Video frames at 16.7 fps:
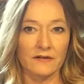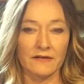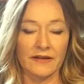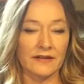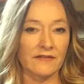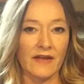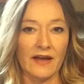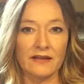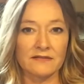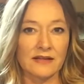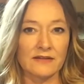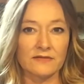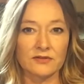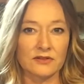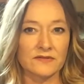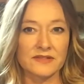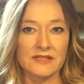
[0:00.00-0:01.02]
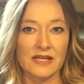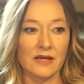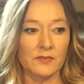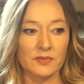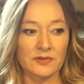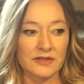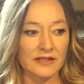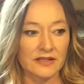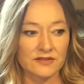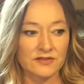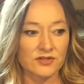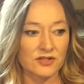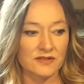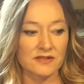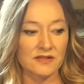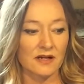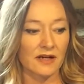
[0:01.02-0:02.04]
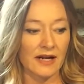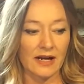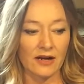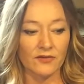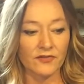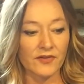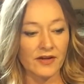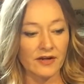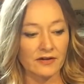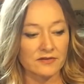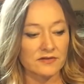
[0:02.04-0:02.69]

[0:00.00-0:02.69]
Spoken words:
Like that level of sampling is just not out there.